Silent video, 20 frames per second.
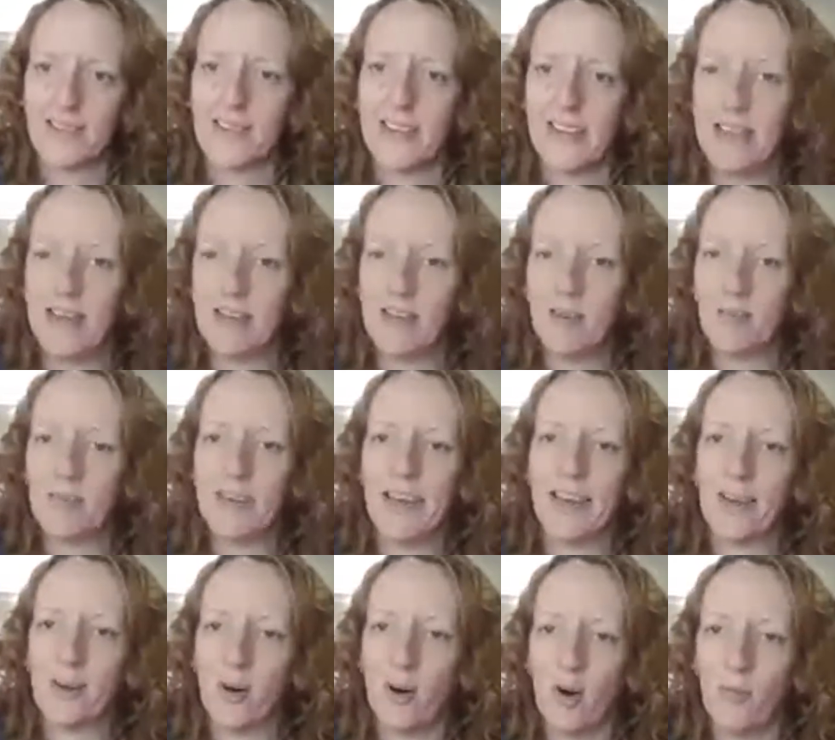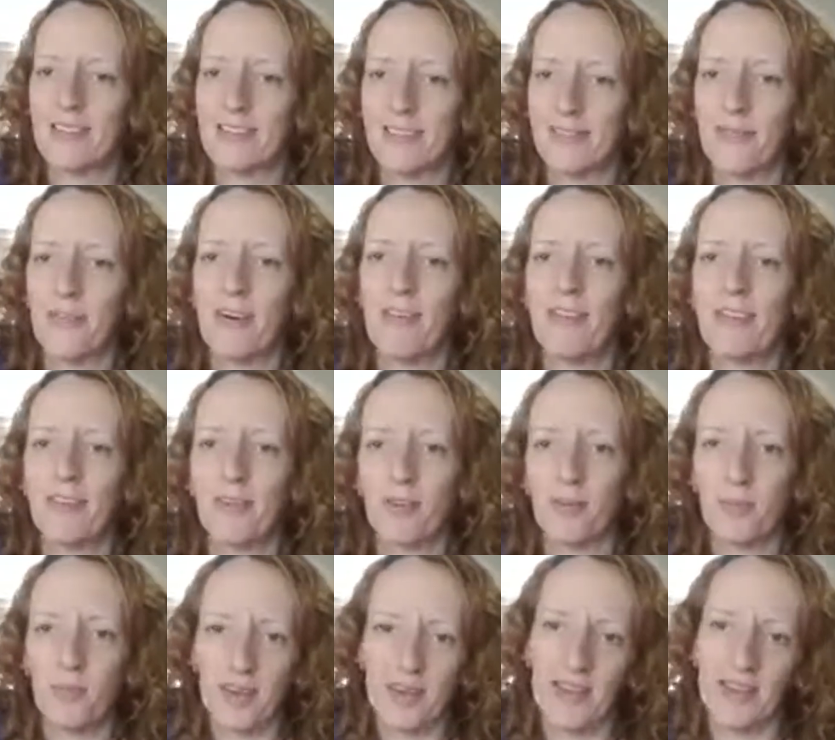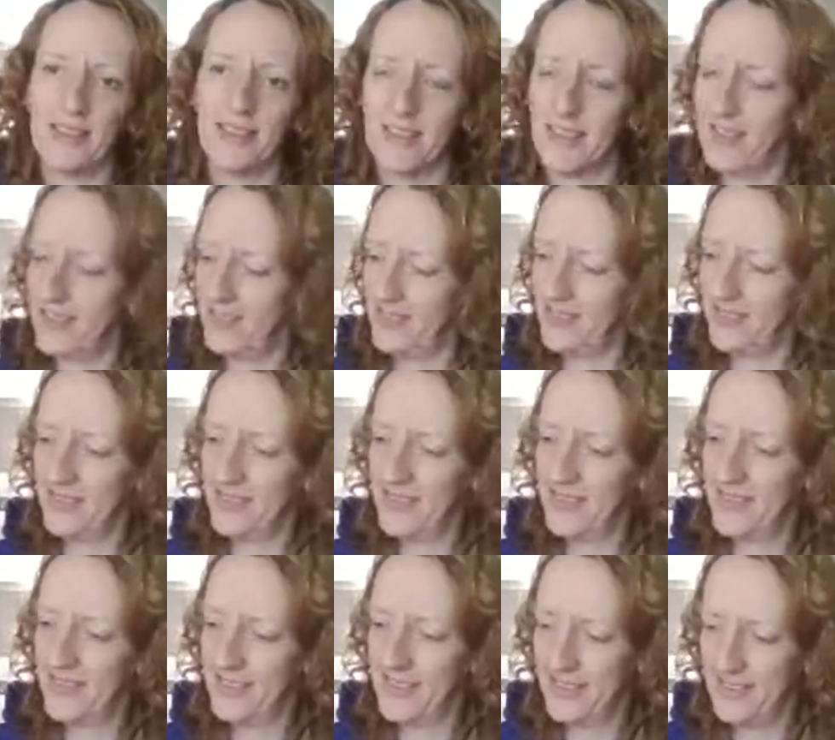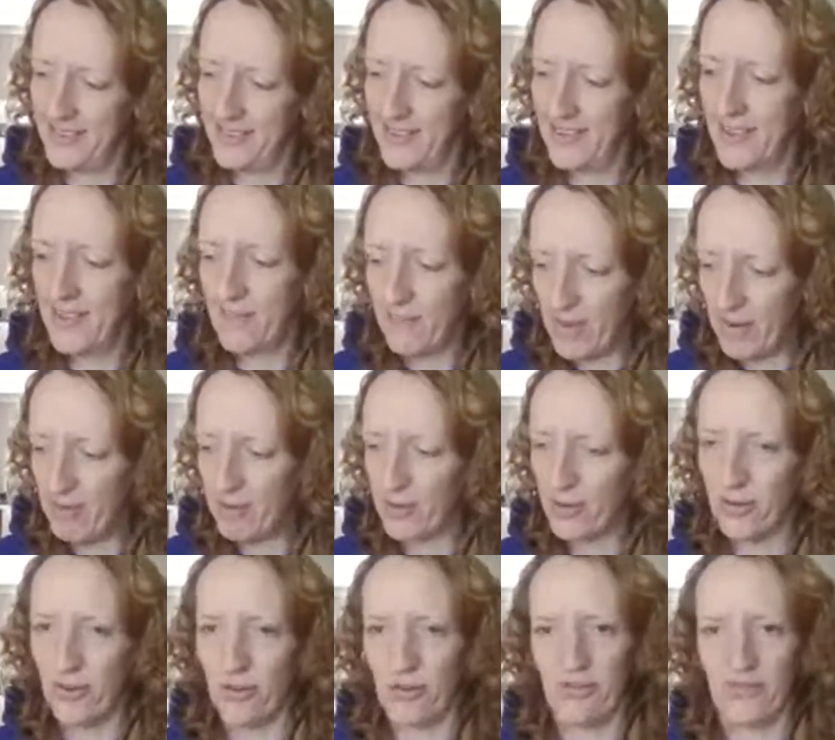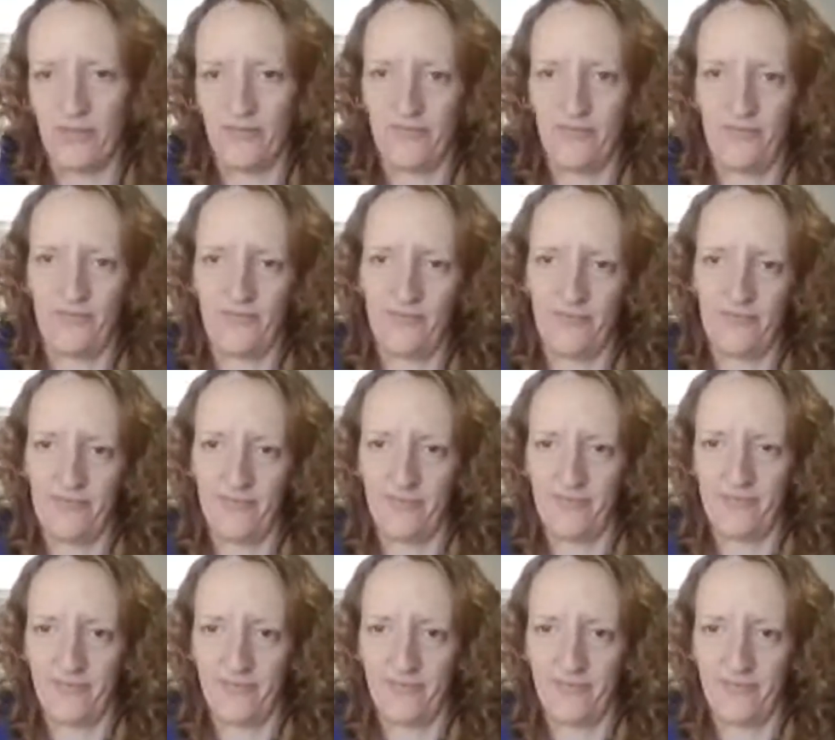So Neil can be a cut above the rest. Very good, Peter. Very good.